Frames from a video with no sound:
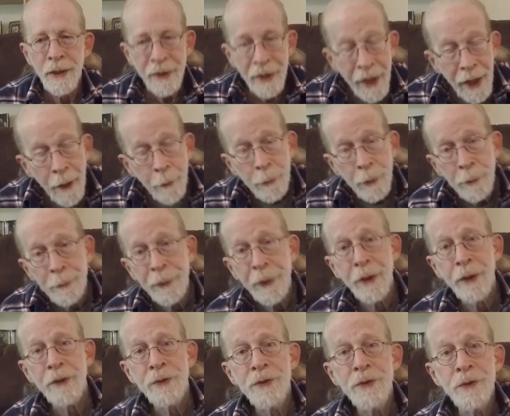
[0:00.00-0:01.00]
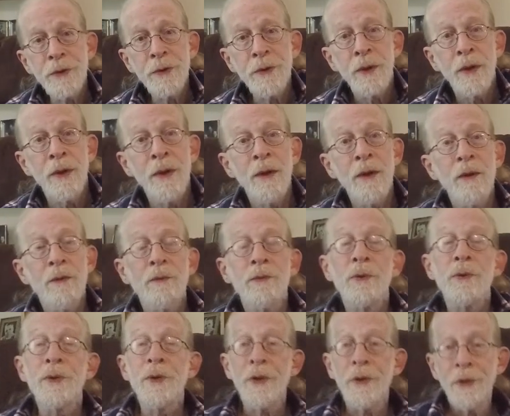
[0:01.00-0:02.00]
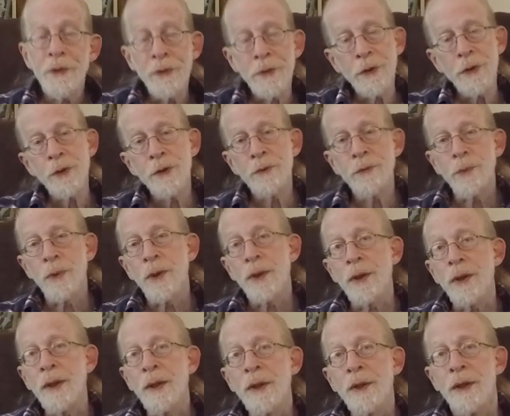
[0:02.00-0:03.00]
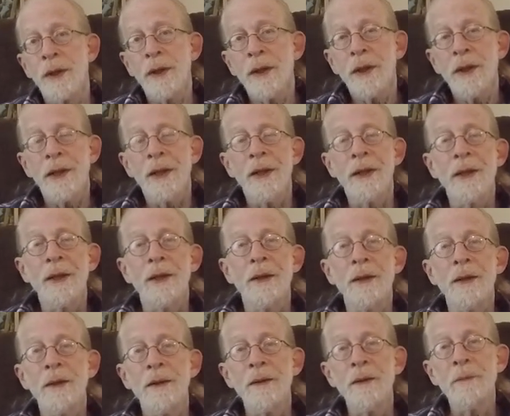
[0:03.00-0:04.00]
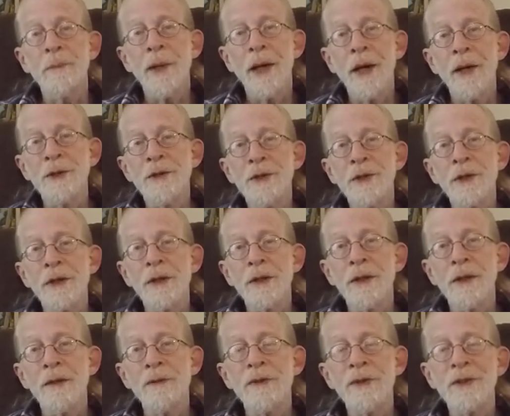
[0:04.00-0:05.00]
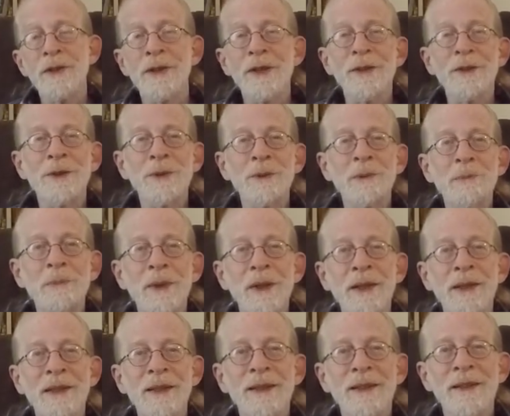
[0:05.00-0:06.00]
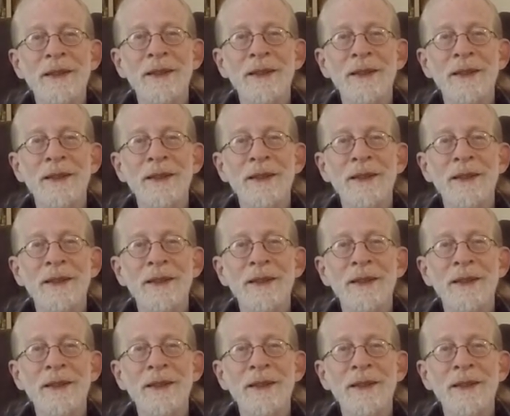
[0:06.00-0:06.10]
That prepares you for the third work in the magic of essential meaning